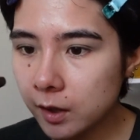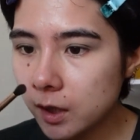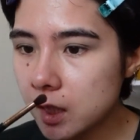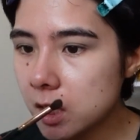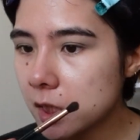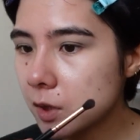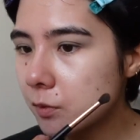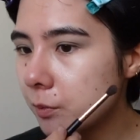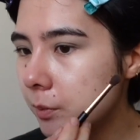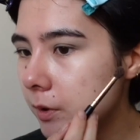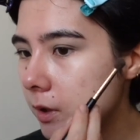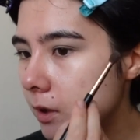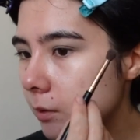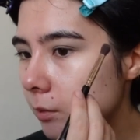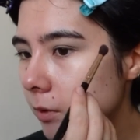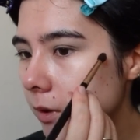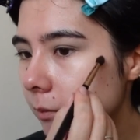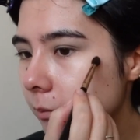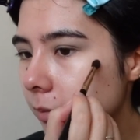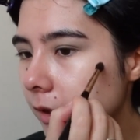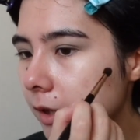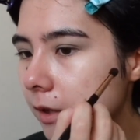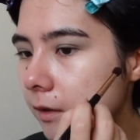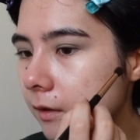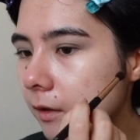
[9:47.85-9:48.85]
especially
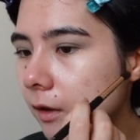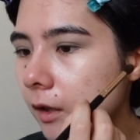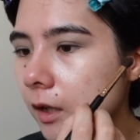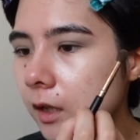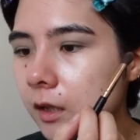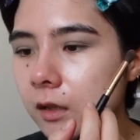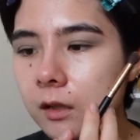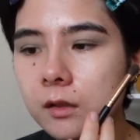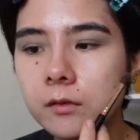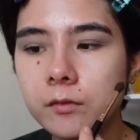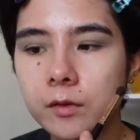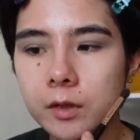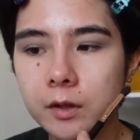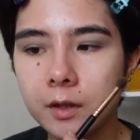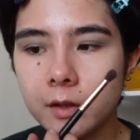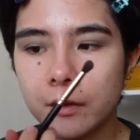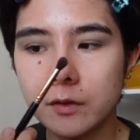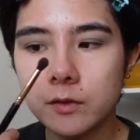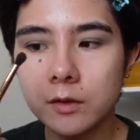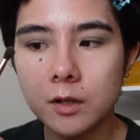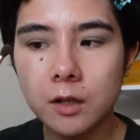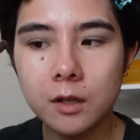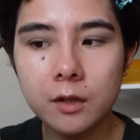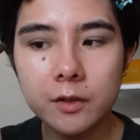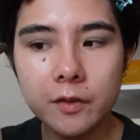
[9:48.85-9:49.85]
because like it
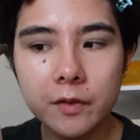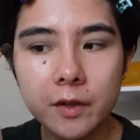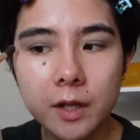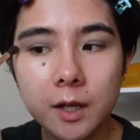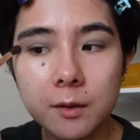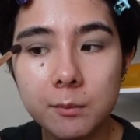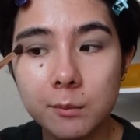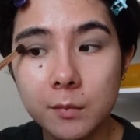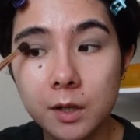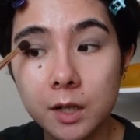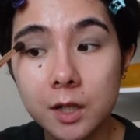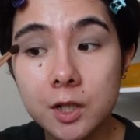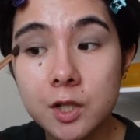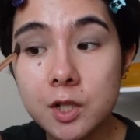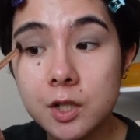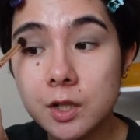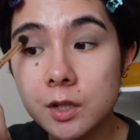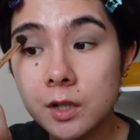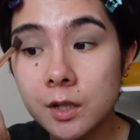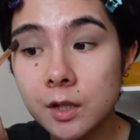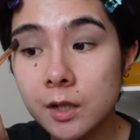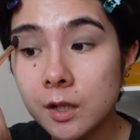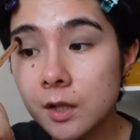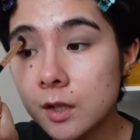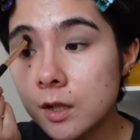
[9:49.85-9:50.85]
doesn't cost that
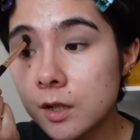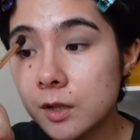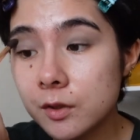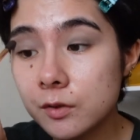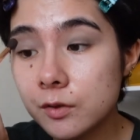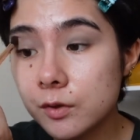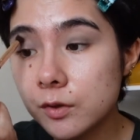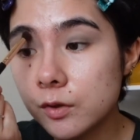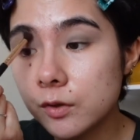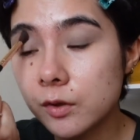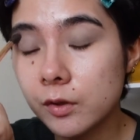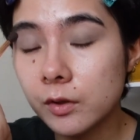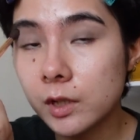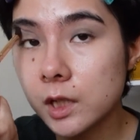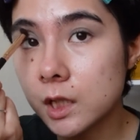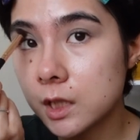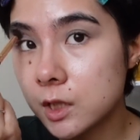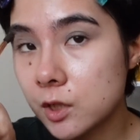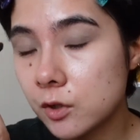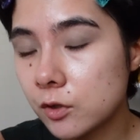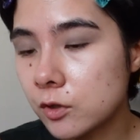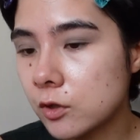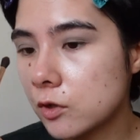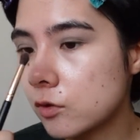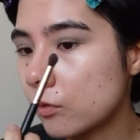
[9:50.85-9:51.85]
much, so you know, like
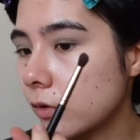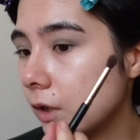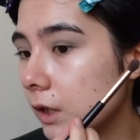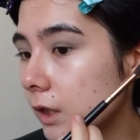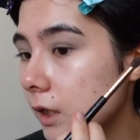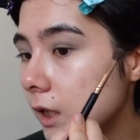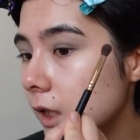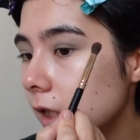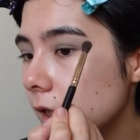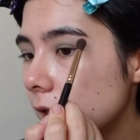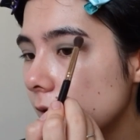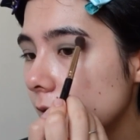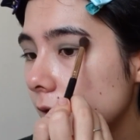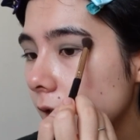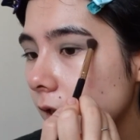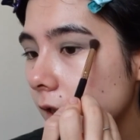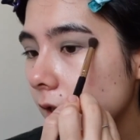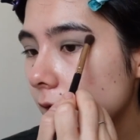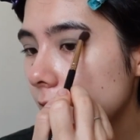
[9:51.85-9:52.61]
just try it.